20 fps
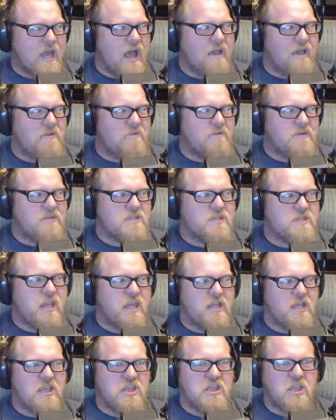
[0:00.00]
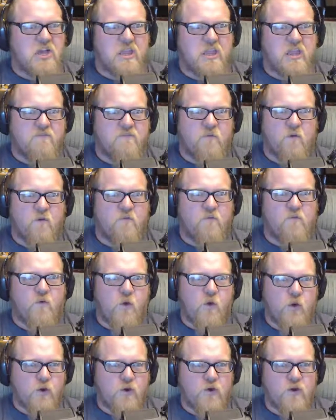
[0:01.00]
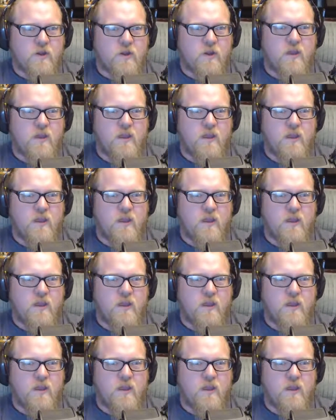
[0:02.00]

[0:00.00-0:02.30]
I am just like looking for fur.